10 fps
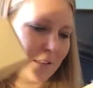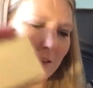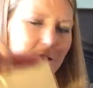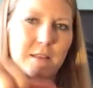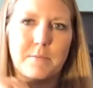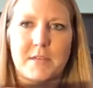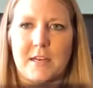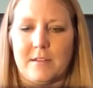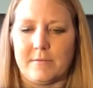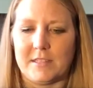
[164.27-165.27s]
So that's empty
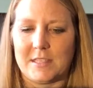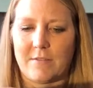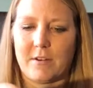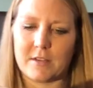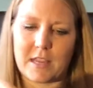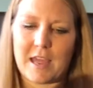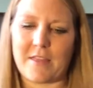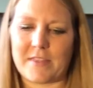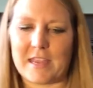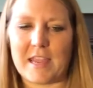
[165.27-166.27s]
now. Let's have a look
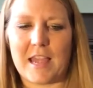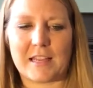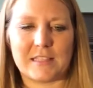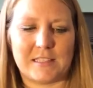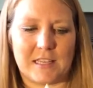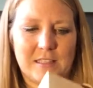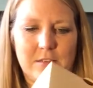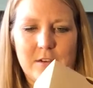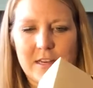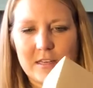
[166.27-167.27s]
at the
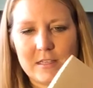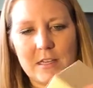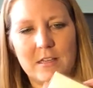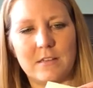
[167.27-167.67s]
accessories.